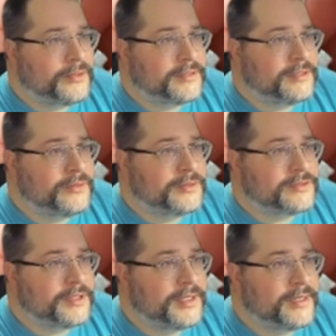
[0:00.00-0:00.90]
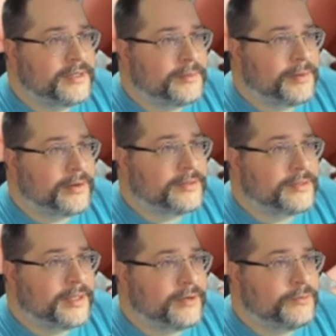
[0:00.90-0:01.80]
Lois Lane apart
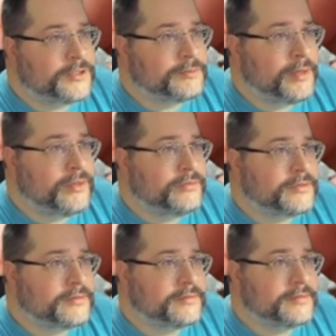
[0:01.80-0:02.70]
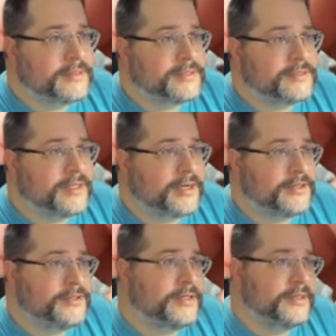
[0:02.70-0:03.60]
like a wishbone. That's not good.